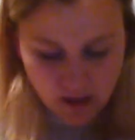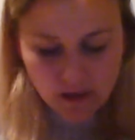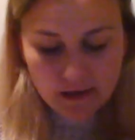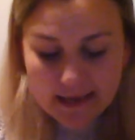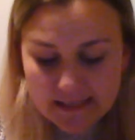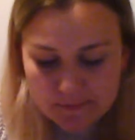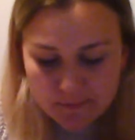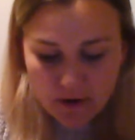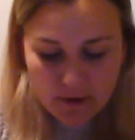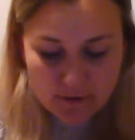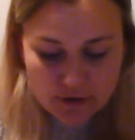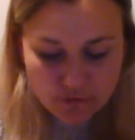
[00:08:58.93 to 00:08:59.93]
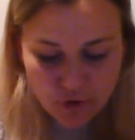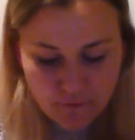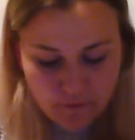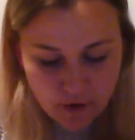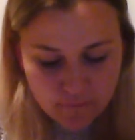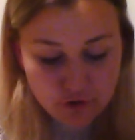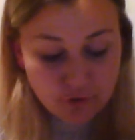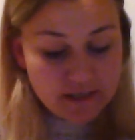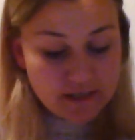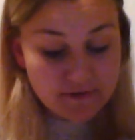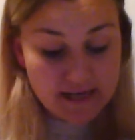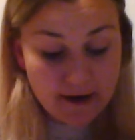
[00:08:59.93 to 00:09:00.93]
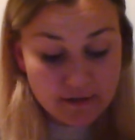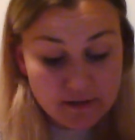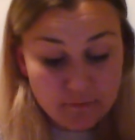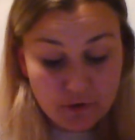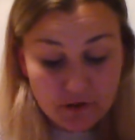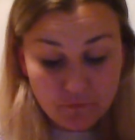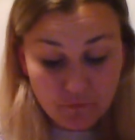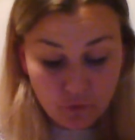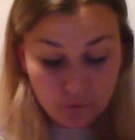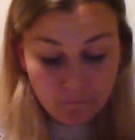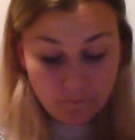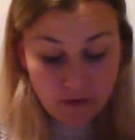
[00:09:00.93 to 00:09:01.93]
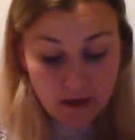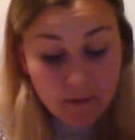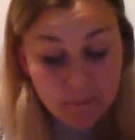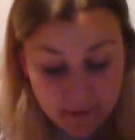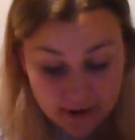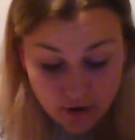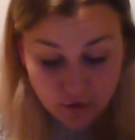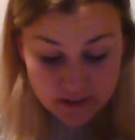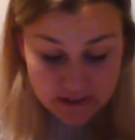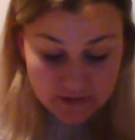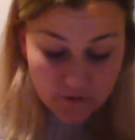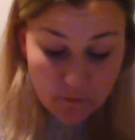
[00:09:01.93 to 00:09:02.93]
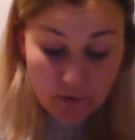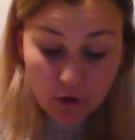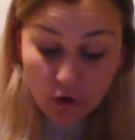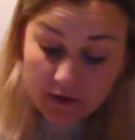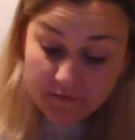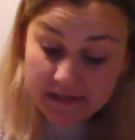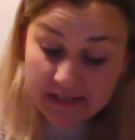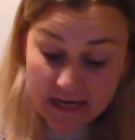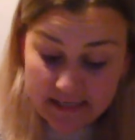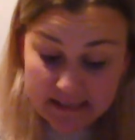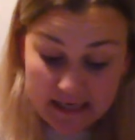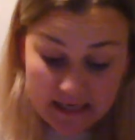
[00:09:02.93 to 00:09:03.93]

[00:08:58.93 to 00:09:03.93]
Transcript: Last spring, we drove over to Christopher's house in Bridgeport. Me and Christopher were looking for snacks in the